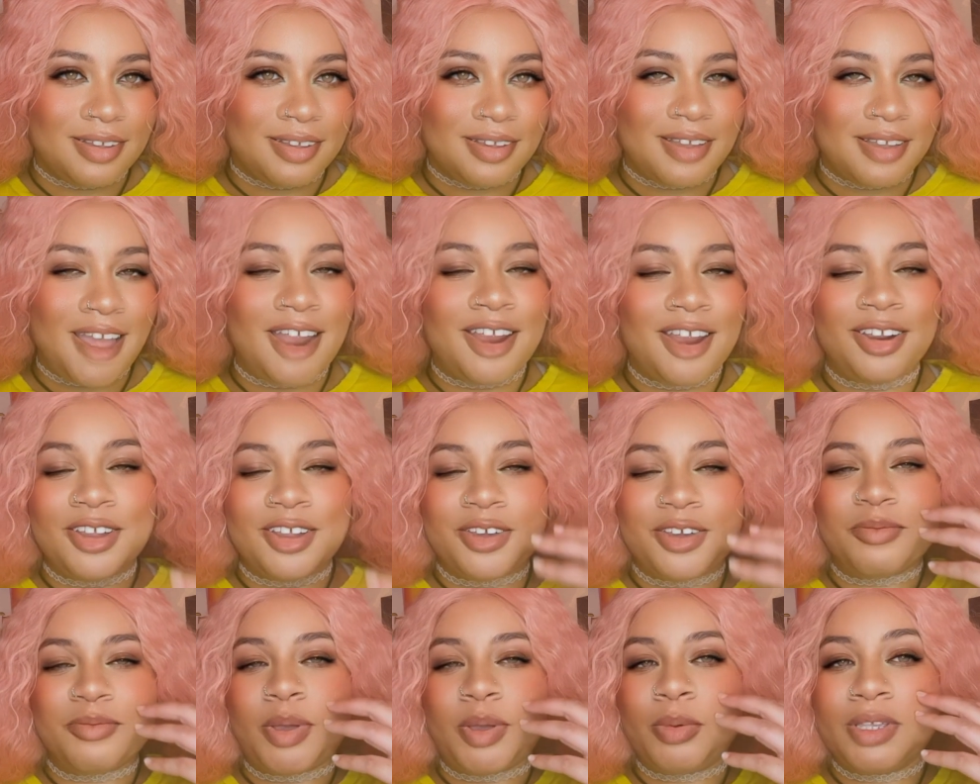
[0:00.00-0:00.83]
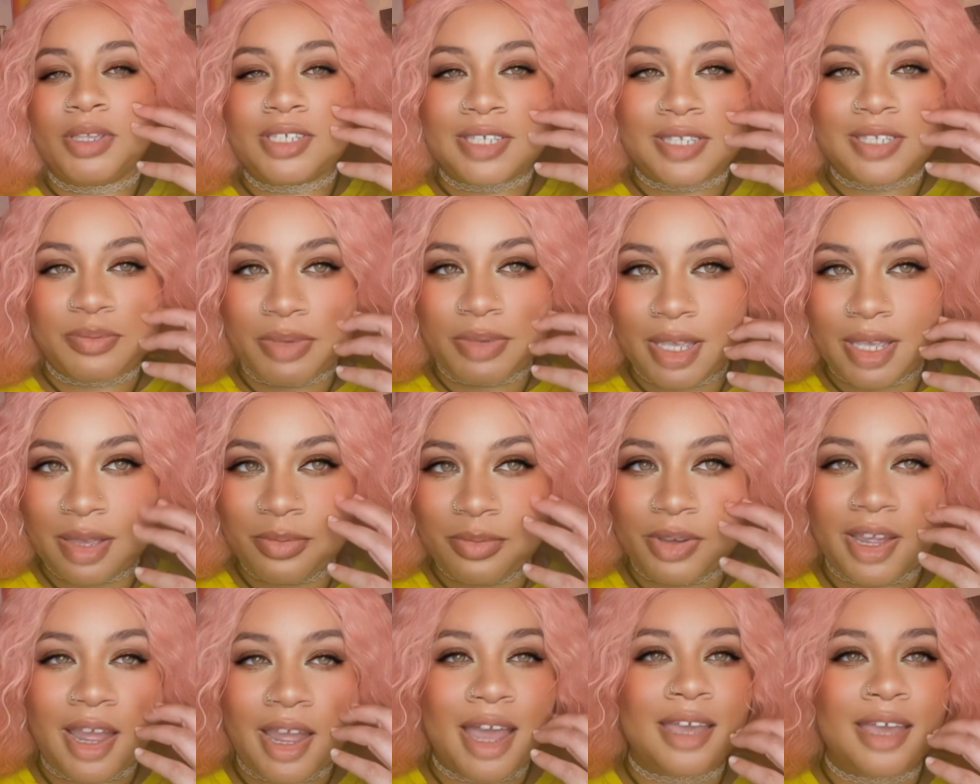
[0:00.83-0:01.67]
I don't know, maybe it's just me,
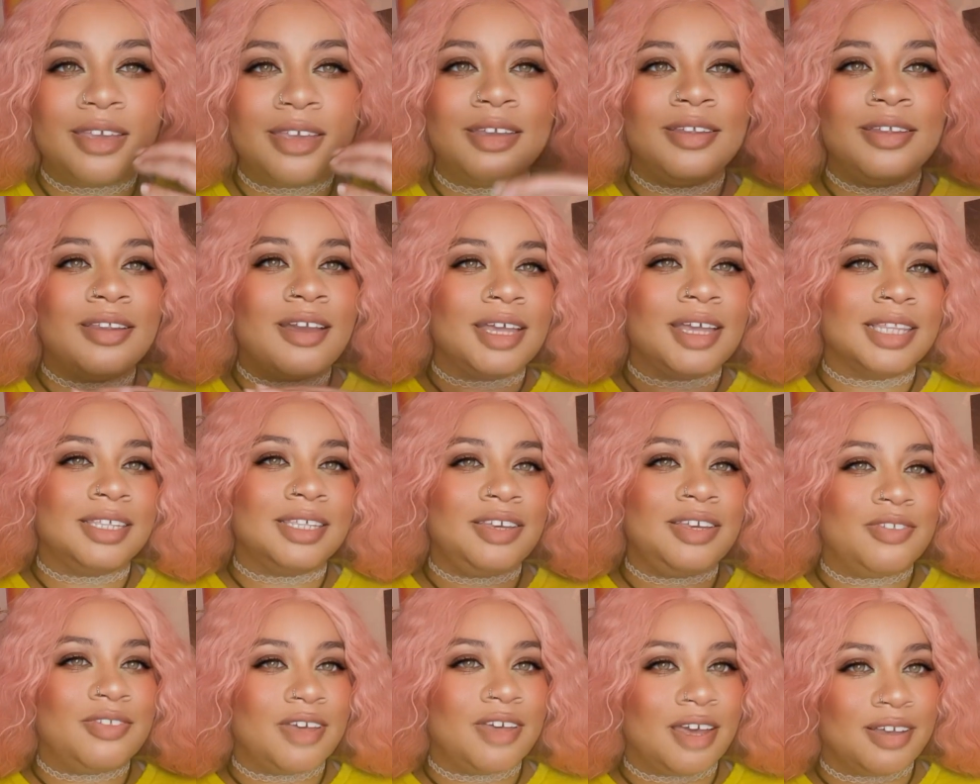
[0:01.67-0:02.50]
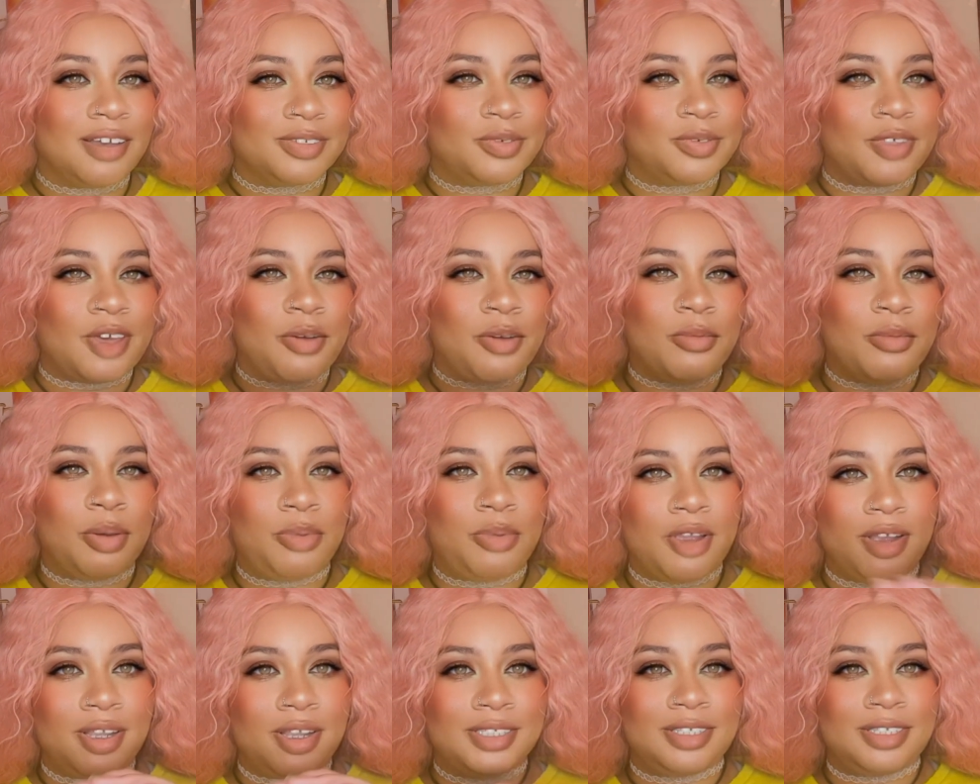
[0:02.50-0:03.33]
but I could not leave the house without my
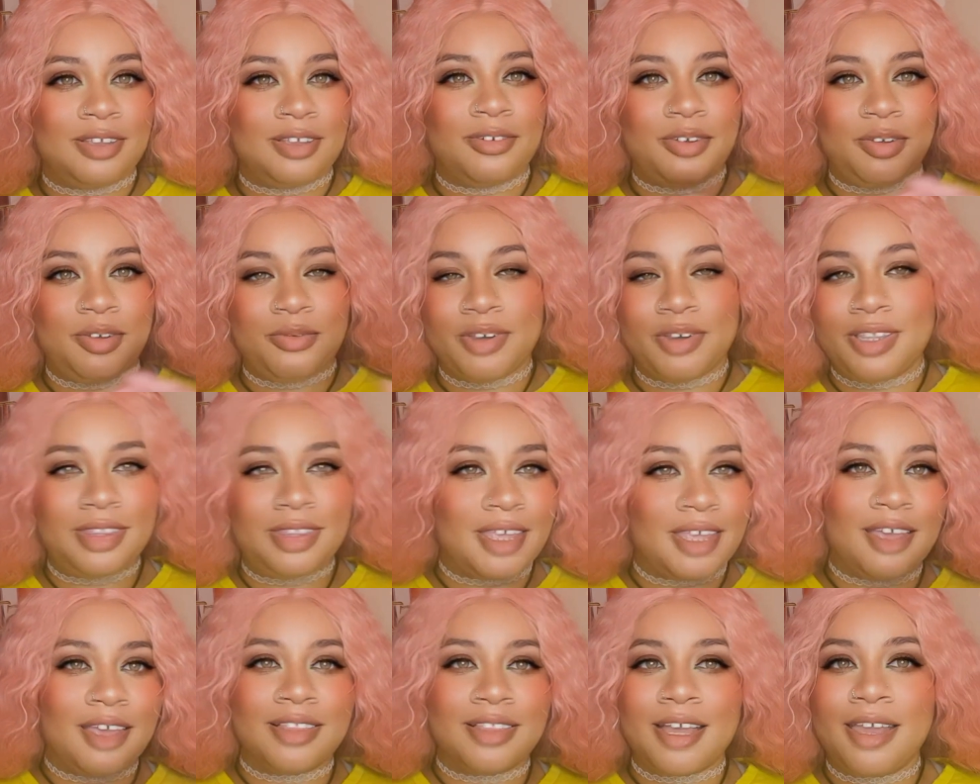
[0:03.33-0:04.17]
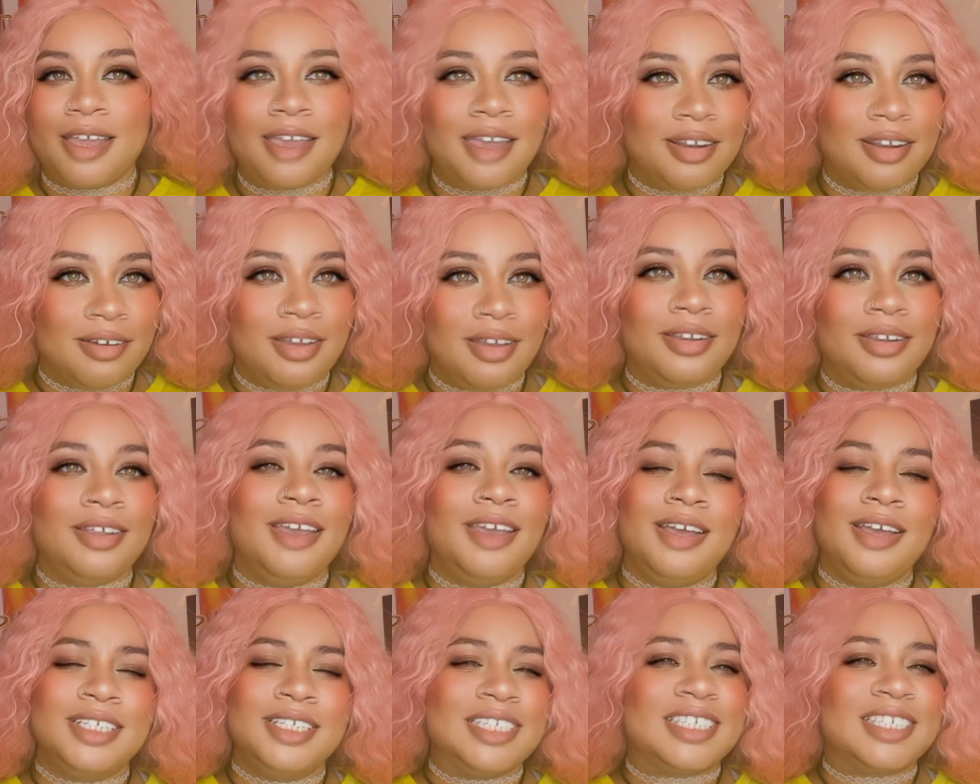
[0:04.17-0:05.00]
parents knowing what the hell I had on,
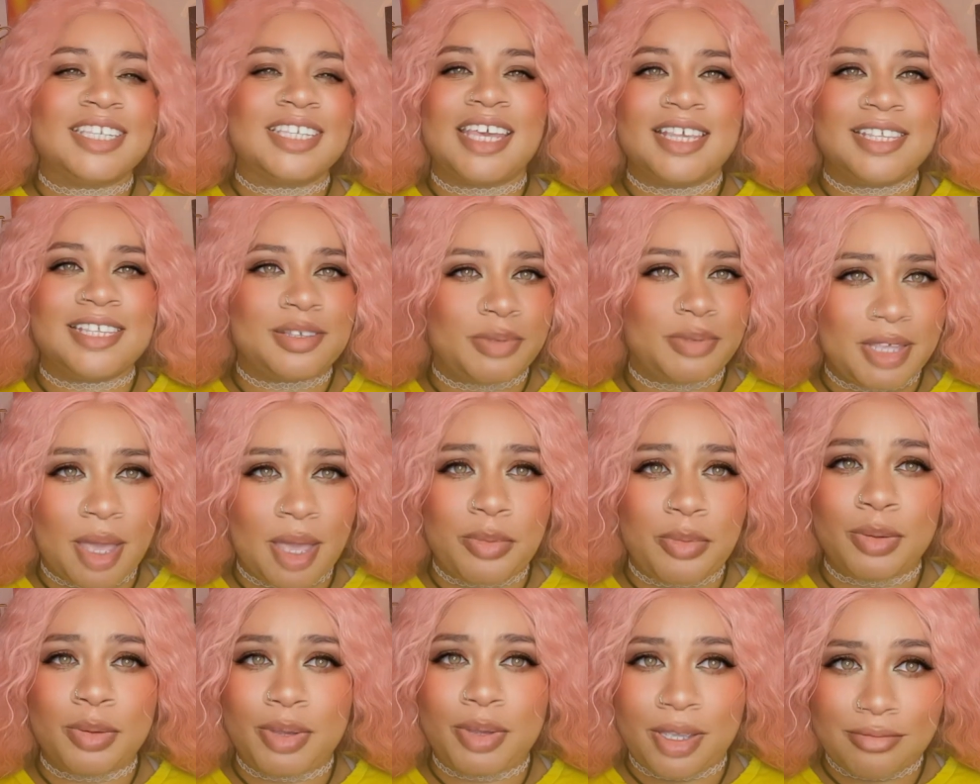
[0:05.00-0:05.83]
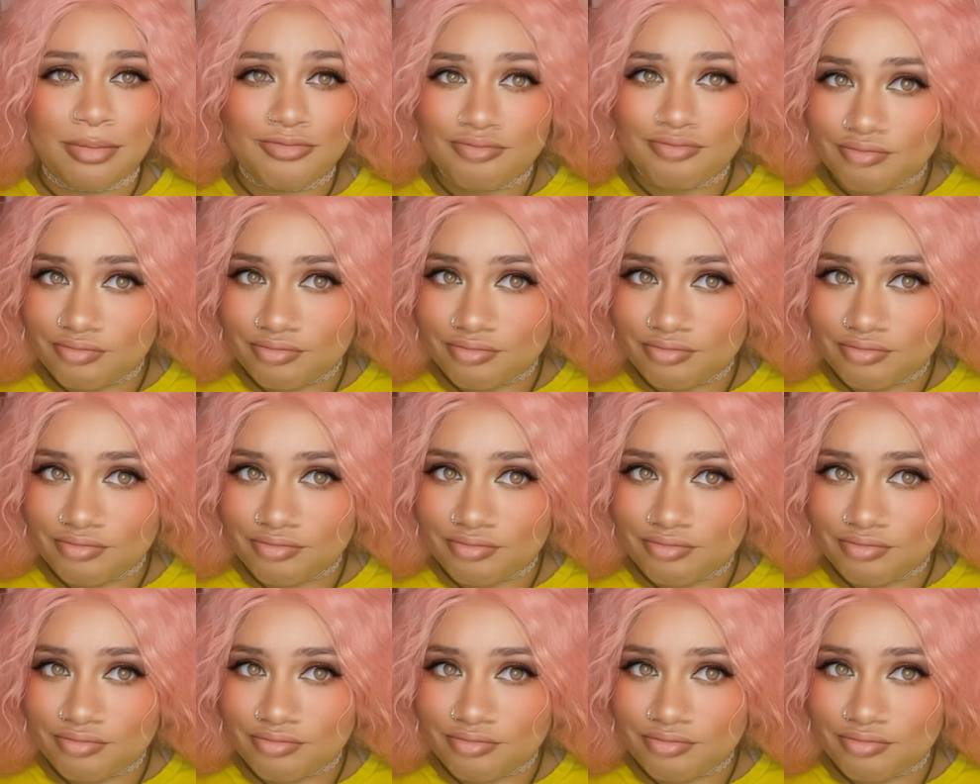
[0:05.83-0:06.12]
just in case something happened to me.